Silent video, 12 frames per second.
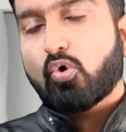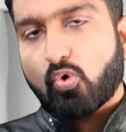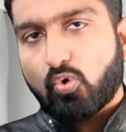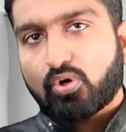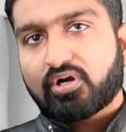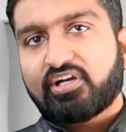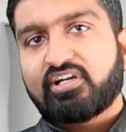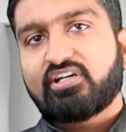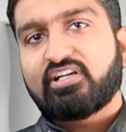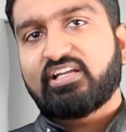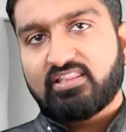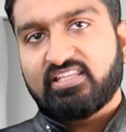
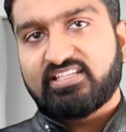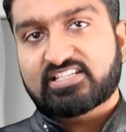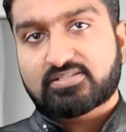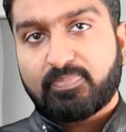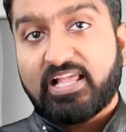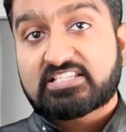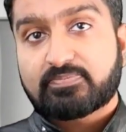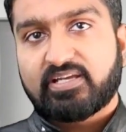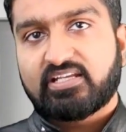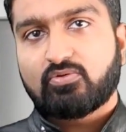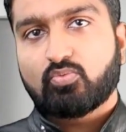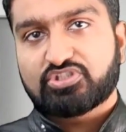Or the
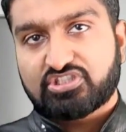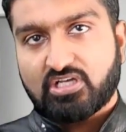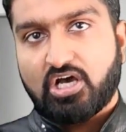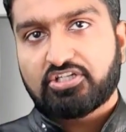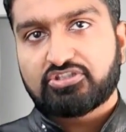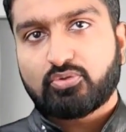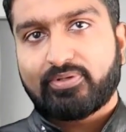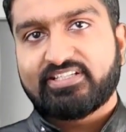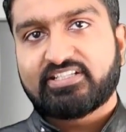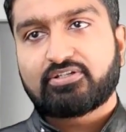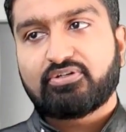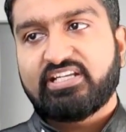displacement, which is
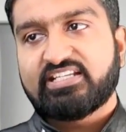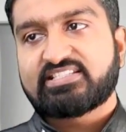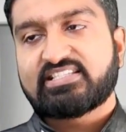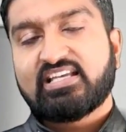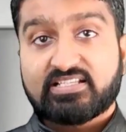120 degrees,